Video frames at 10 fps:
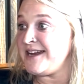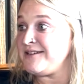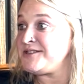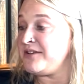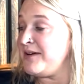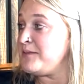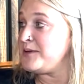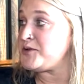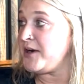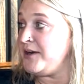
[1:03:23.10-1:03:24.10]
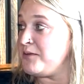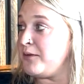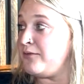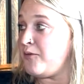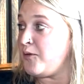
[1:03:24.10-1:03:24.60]
yourself up with a trainer
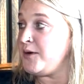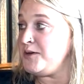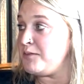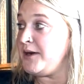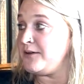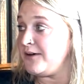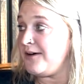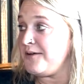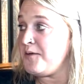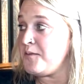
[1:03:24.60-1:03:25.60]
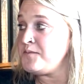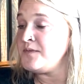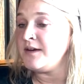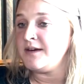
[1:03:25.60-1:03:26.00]
before you bring your dog home,